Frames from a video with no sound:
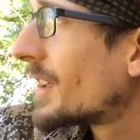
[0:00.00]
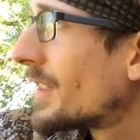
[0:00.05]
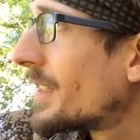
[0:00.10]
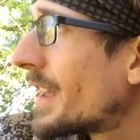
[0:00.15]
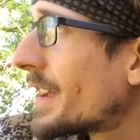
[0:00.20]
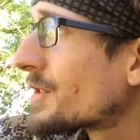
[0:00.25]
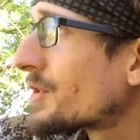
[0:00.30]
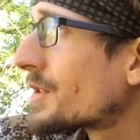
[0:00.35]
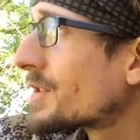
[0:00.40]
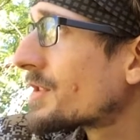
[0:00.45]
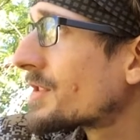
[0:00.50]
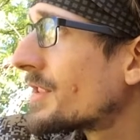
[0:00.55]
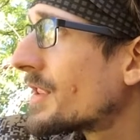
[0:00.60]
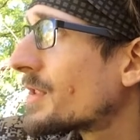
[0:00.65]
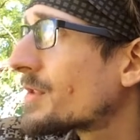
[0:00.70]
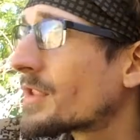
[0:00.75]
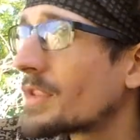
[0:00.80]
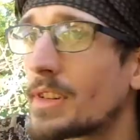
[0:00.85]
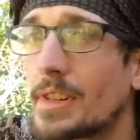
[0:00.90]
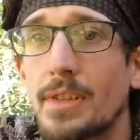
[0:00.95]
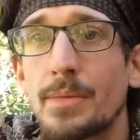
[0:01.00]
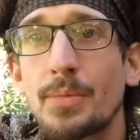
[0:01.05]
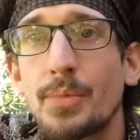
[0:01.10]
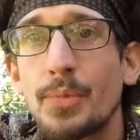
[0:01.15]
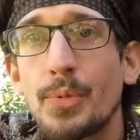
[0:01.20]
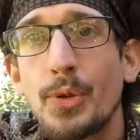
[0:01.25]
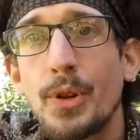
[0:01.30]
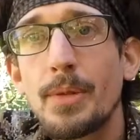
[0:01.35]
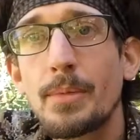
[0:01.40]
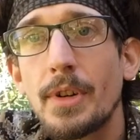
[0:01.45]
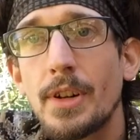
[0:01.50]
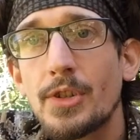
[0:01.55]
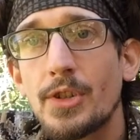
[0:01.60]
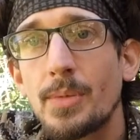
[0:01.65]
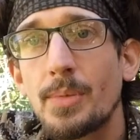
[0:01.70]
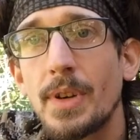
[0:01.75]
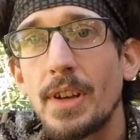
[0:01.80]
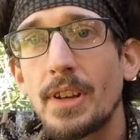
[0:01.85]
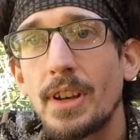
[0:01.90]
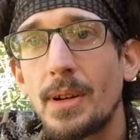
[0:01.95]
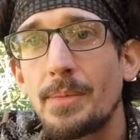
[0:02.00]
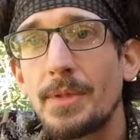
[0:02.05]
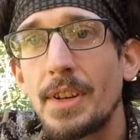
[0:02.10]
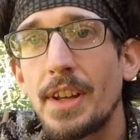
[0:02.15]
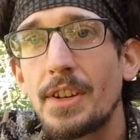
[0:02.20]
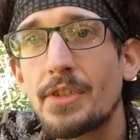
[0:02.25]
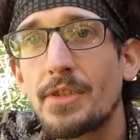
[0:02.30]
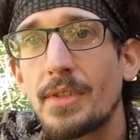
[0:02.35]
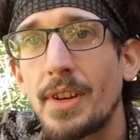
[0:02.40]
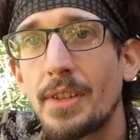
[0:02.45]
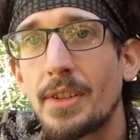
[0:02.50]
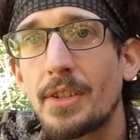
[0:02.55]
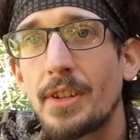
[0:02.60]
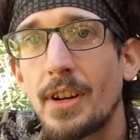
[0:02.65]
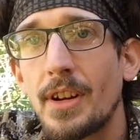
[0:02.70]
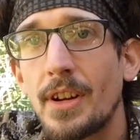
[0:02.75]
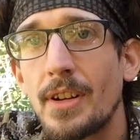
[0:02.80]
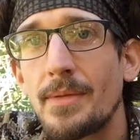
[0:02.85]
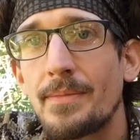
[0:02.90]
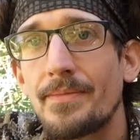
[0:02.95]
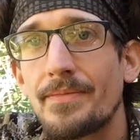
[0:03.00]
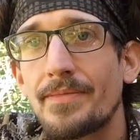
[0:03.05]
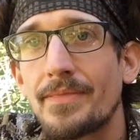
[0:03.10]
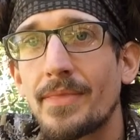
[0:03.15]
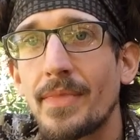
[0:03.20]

those are pretty much the big updates around the garden.